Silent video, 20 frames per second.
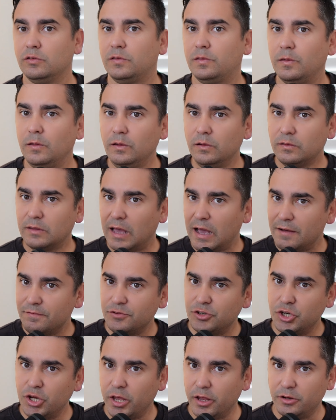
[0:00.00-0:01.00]
things have
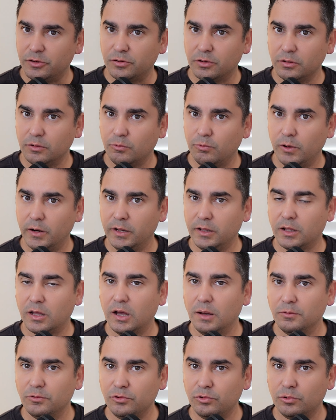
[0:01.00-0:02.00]
changed when it
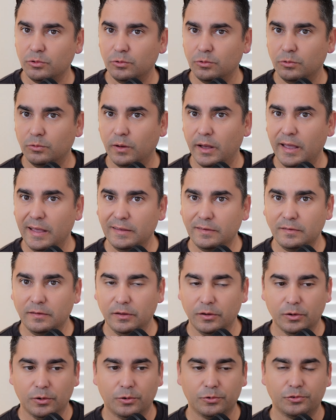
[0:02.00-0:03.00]
comes to
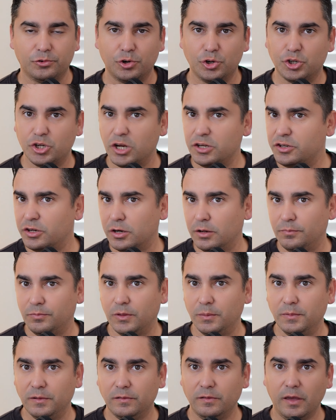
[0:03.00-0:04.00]
SEO, search engine
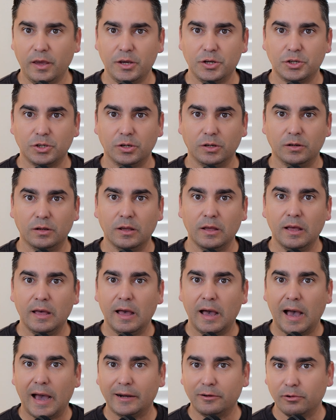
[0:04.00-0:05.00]
optimization,
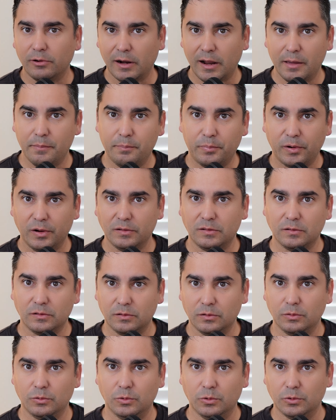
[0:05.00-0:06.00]
and online presence
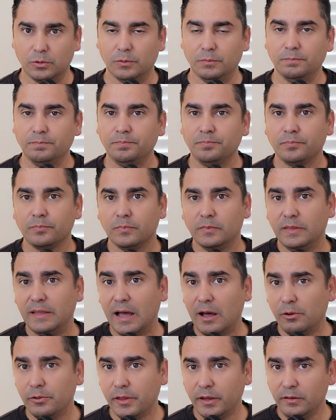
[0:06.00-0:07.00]
on Google.
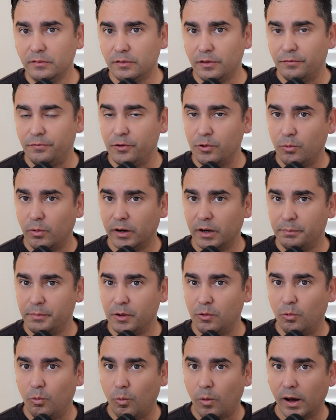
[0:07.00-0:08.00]
Nowadays, if you want to be
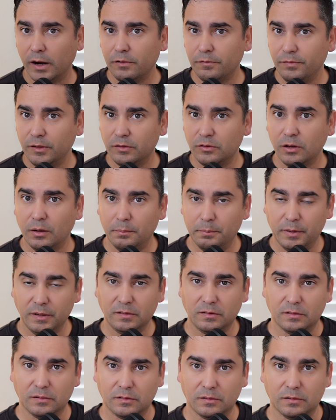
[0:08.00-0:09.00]
one of the top
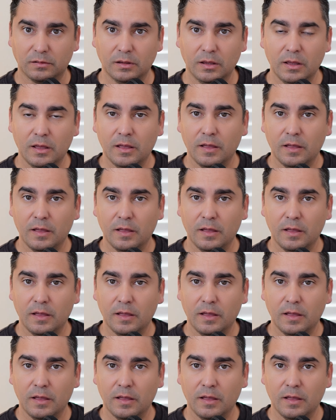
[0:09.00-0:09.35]
businesses